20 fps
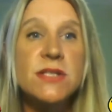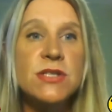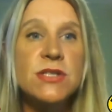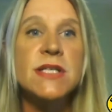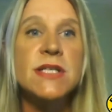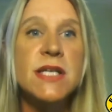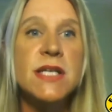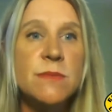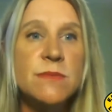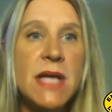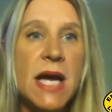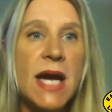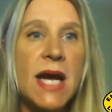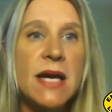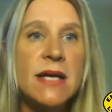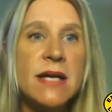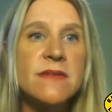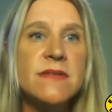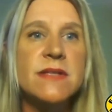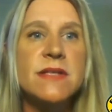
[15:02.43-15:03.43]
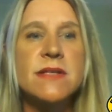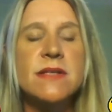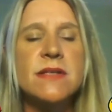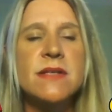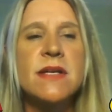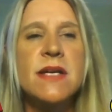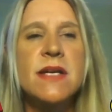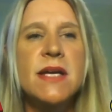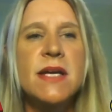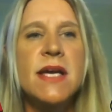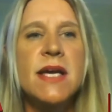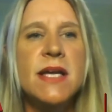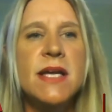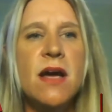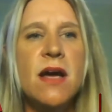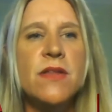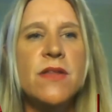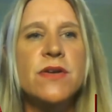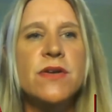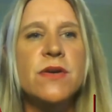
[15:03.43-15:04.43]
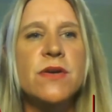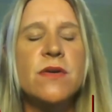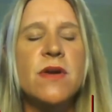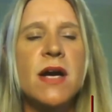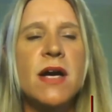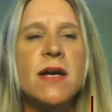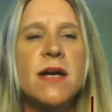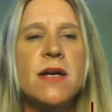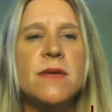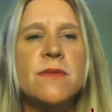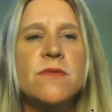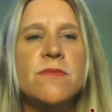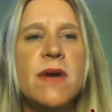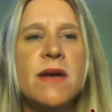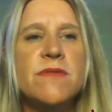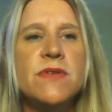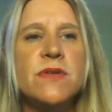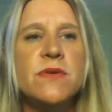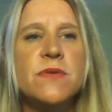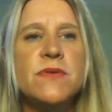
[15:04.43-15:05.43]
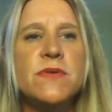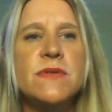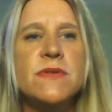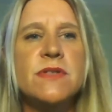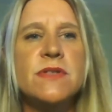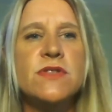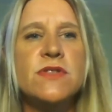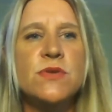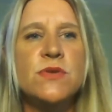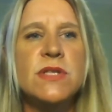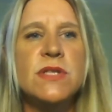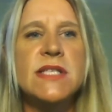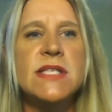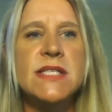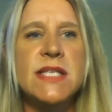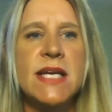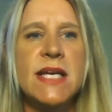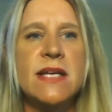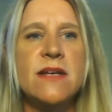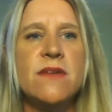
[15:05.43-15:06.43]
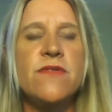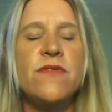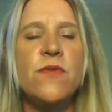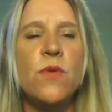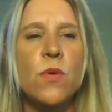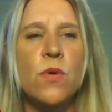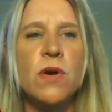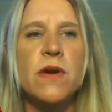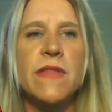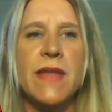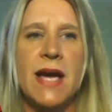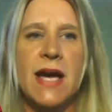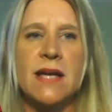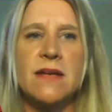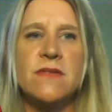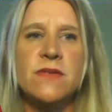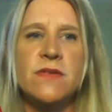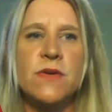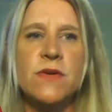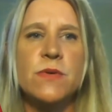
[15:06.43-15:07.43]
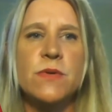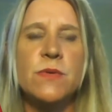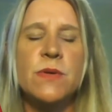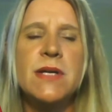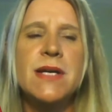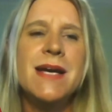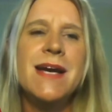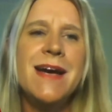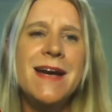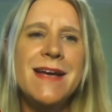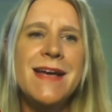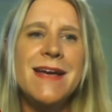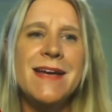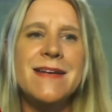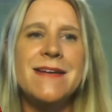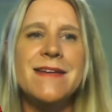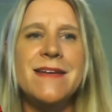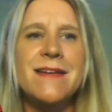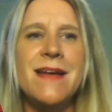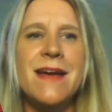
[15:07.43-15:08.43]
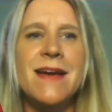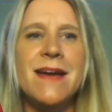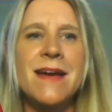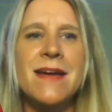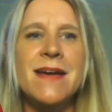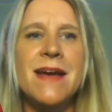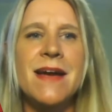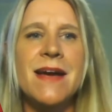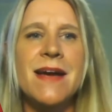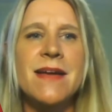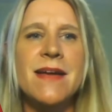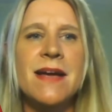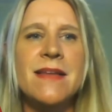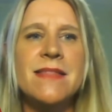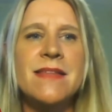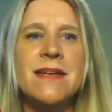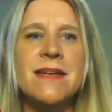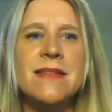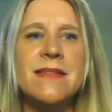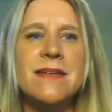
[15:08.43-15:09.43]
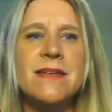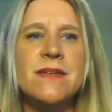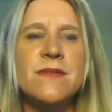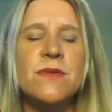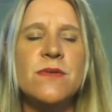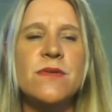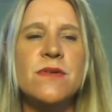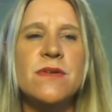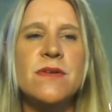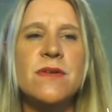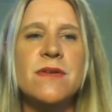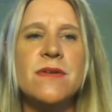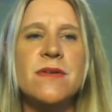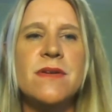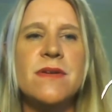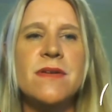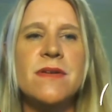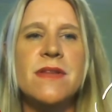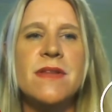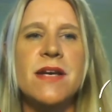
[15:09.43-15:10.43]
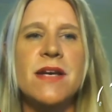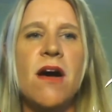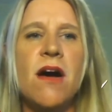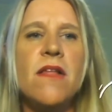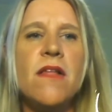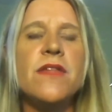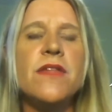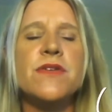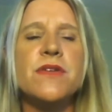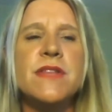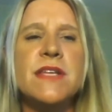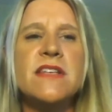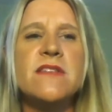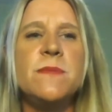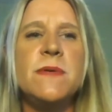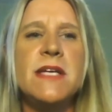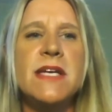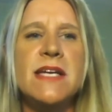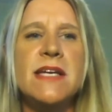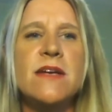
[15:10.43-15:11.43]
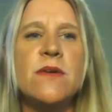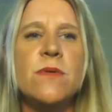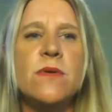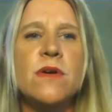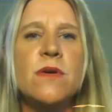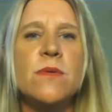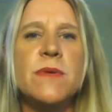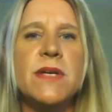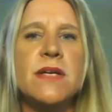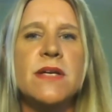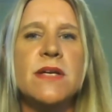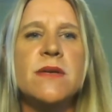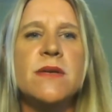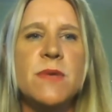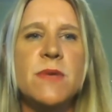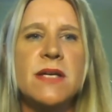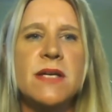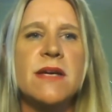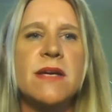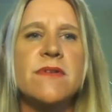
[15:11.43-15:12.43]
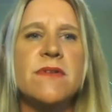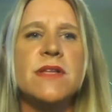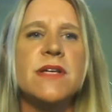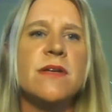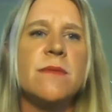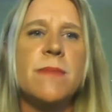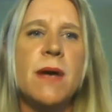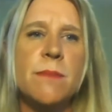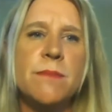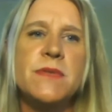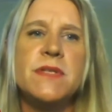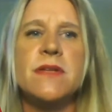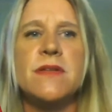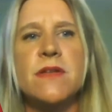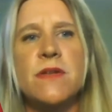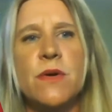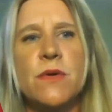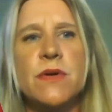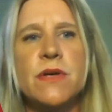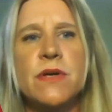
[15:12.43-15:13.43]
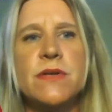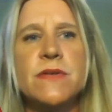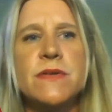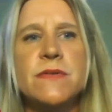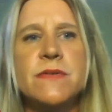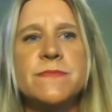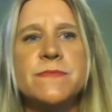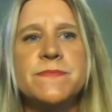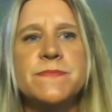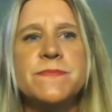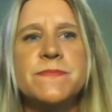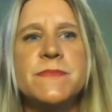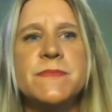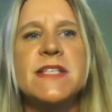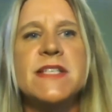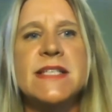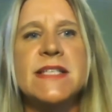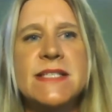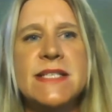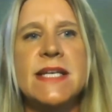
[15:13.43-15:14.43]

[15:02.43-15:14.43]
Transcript: income tax and and other uh, revenues to the state for that. So again, I, I think that that all other things being equal, we could we could give a little bump to the locals to Finally, the state.